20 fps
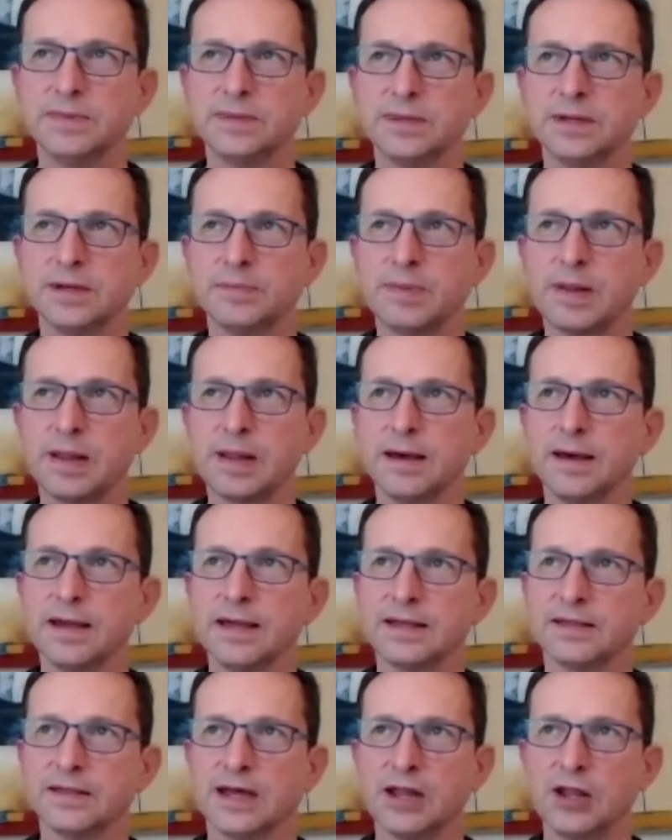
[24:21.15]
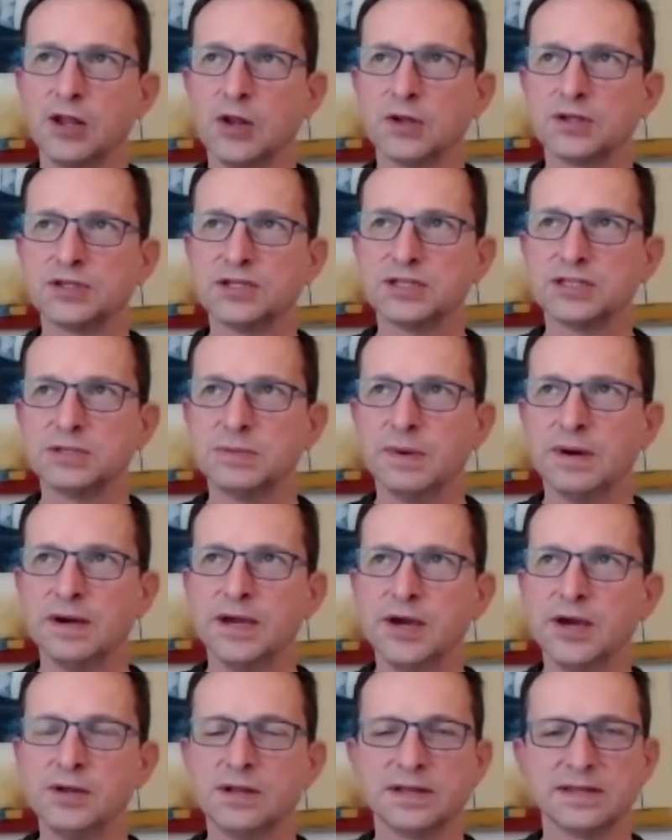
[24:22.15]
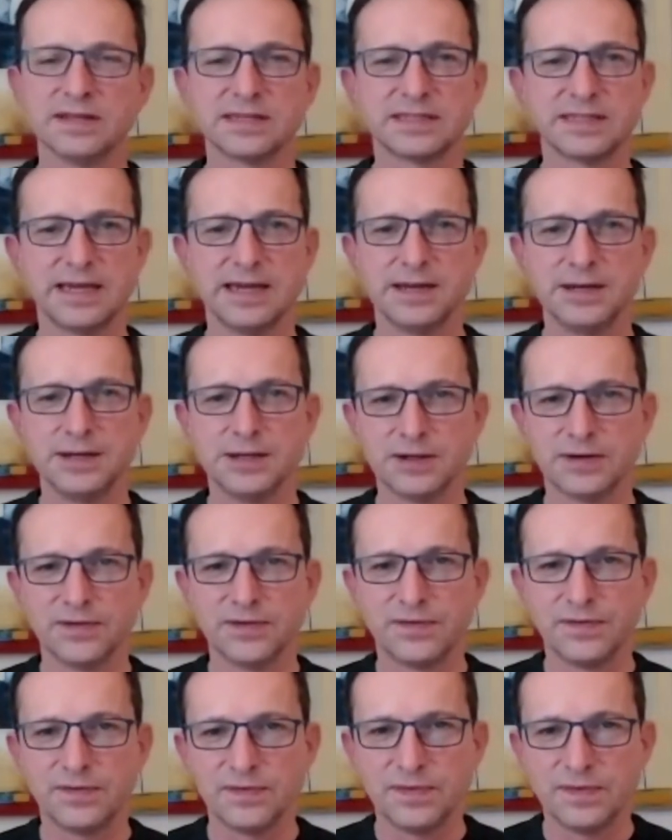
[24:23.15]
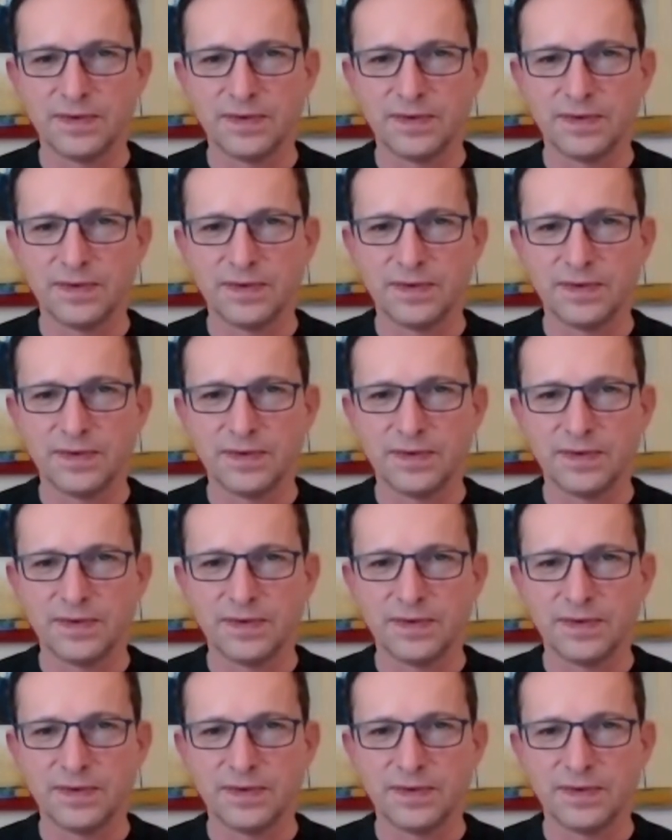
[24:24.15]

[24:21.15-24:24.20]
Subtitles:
applying that logic to my own understanding of